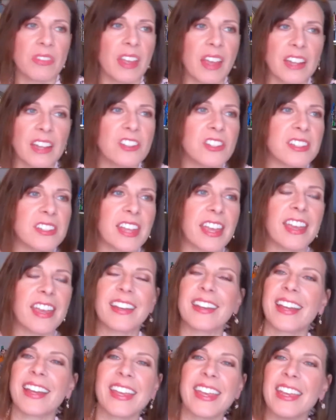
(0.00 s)
I just
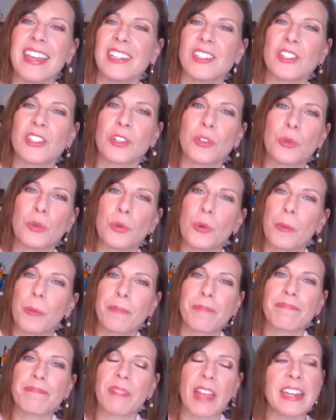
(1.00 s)
can't, I can't do,
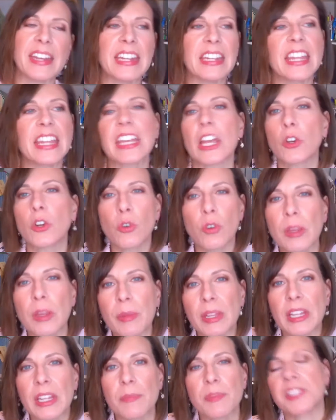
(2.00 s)
I need like a
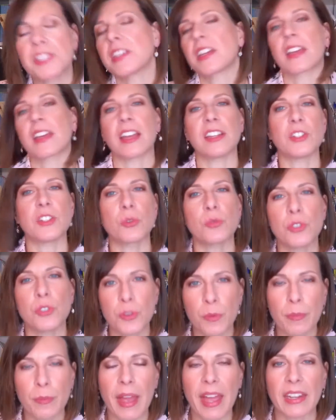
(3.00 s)
creamy lipstick. I don't
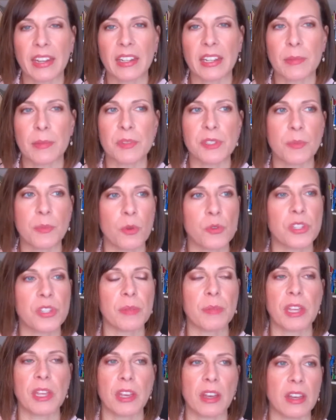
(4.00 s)
do matte lips
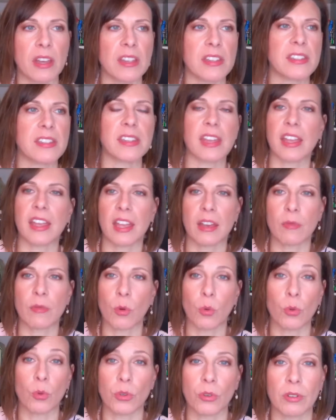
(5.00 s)
mostly because I have
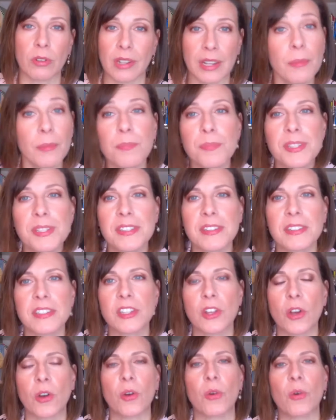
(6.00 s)
older lips.
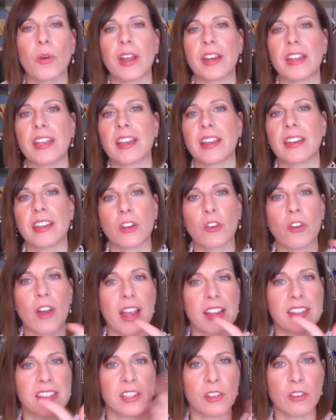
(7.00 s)
So any kind of
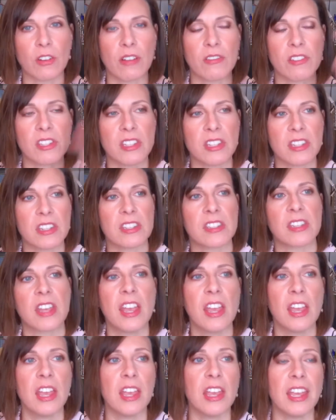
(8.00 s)
cracks and crevices,
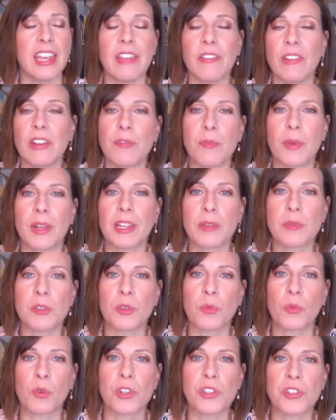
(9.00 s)
even if my lips
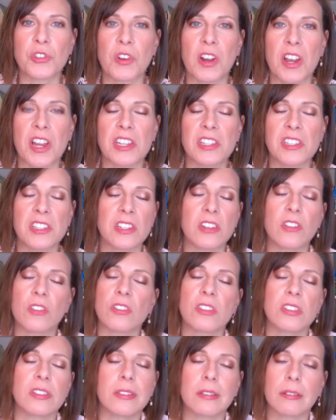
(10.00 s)
are moisturized, you're
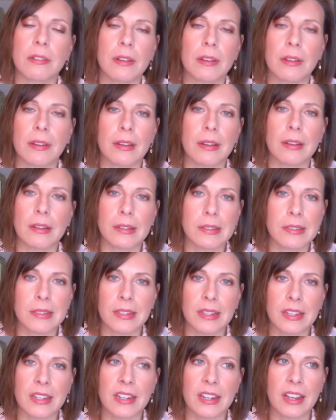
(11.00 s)
still going to kind of
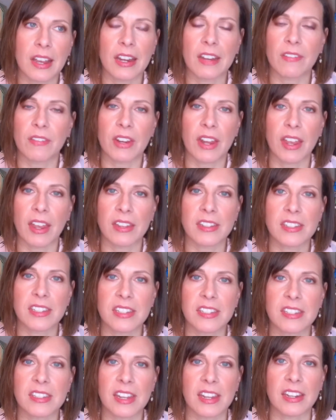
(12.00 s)
see it. It kind of
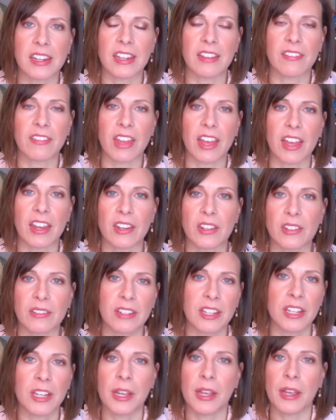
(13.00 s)
enhances any of that
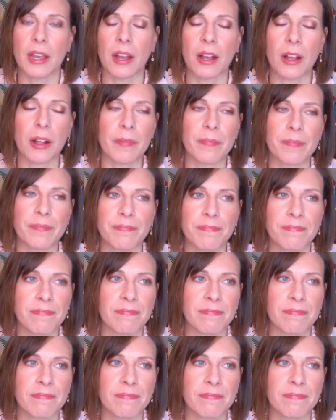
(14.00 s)
um,